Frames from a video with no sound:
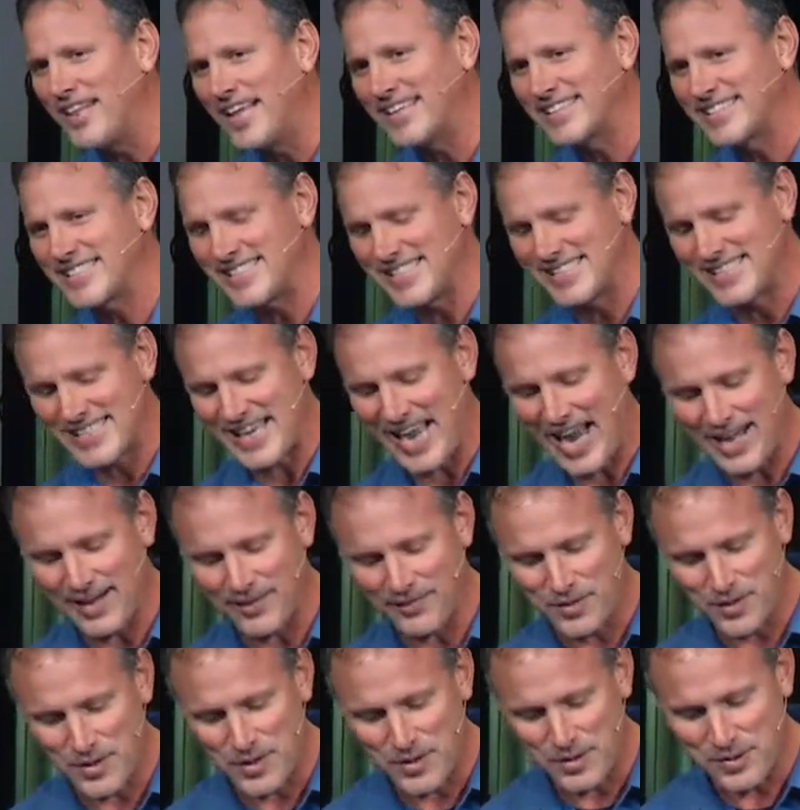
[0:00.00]
that's inside
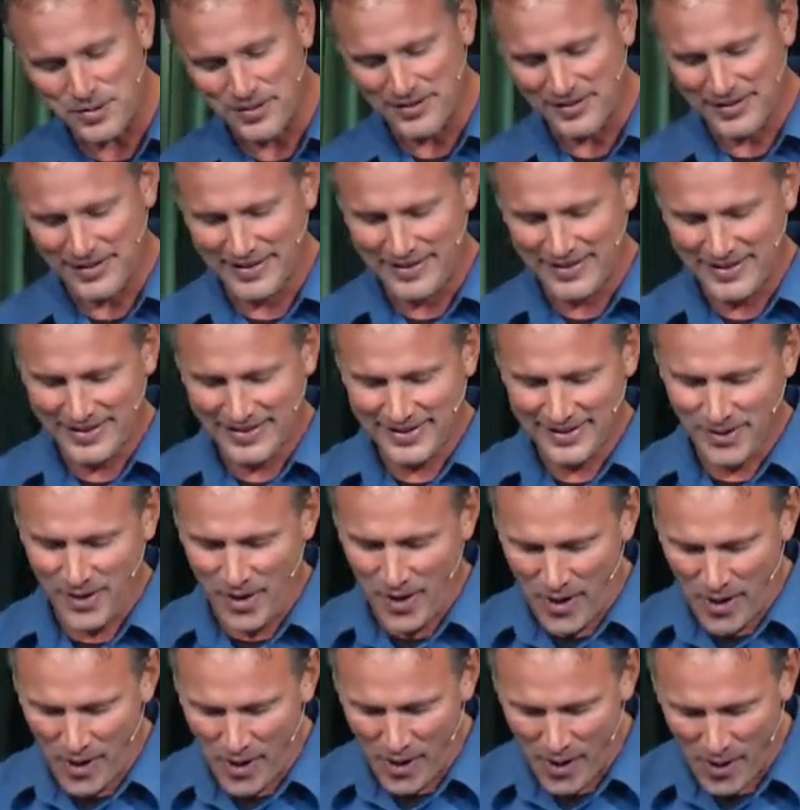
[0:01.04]
of you,
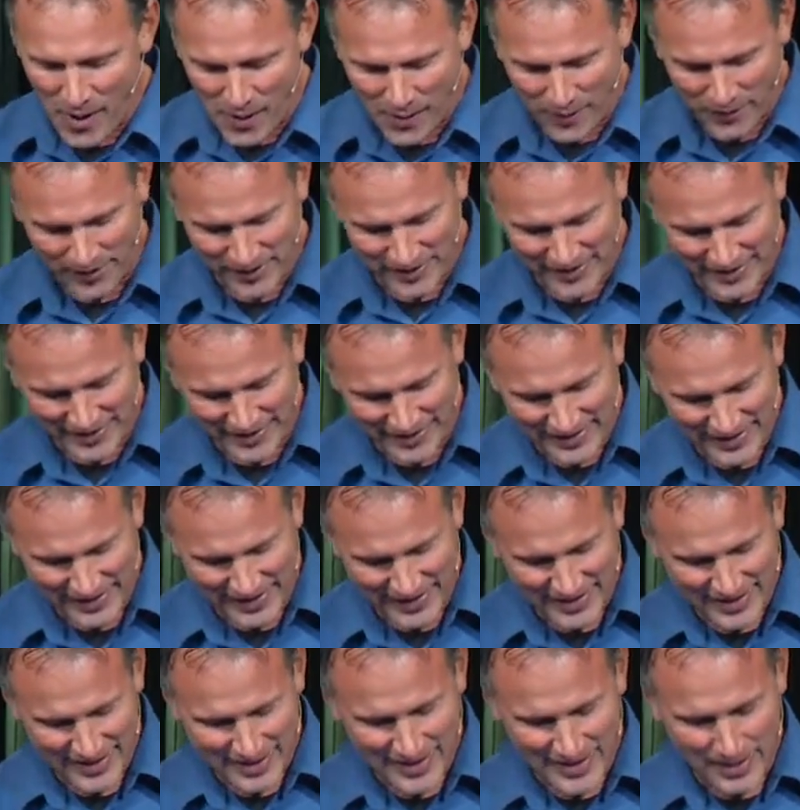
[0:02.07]
oh,
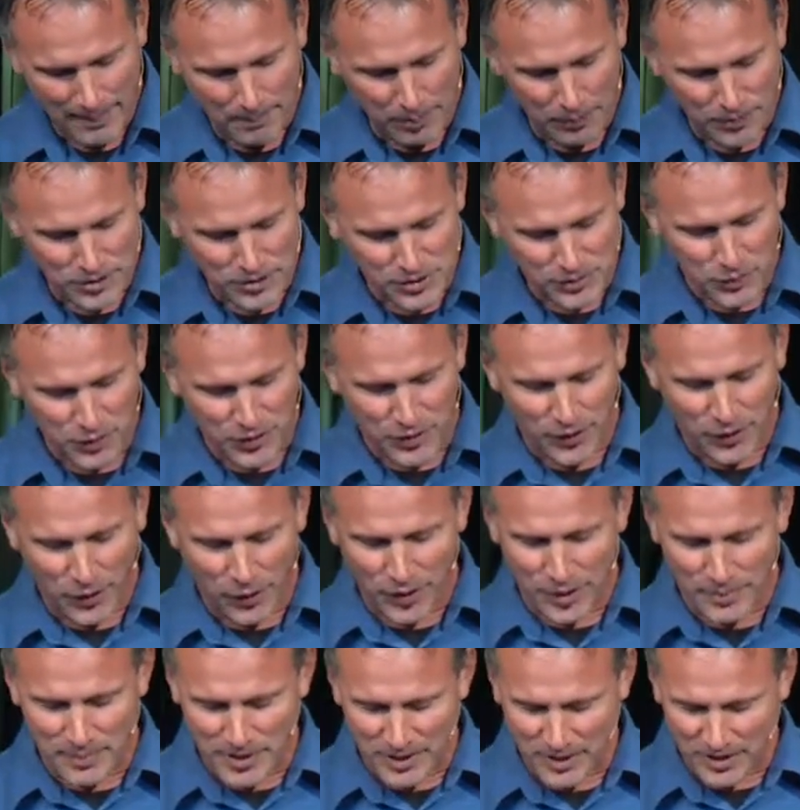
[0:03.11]
the person with an
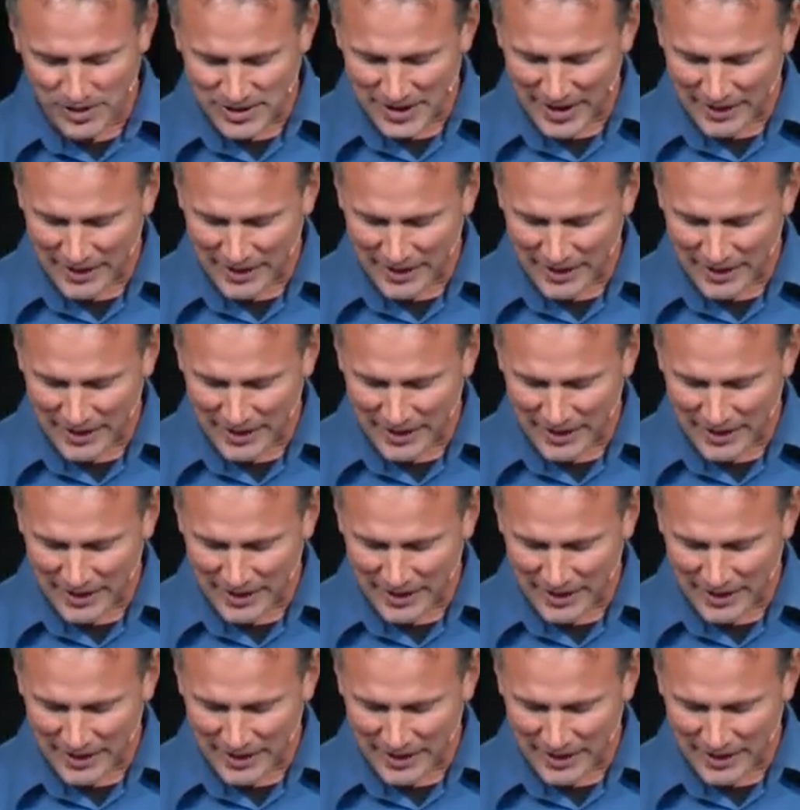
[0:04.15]
argument doesn't